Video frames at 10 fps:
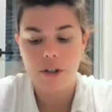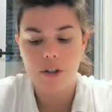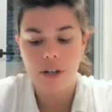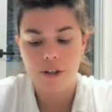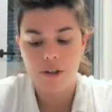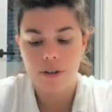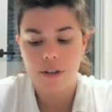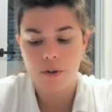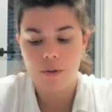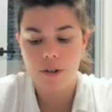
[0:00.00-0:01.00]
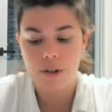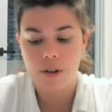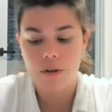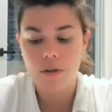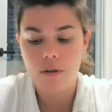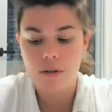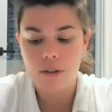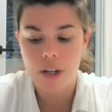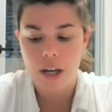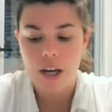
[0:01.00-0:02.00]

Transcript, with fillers: trajectory towards your goals,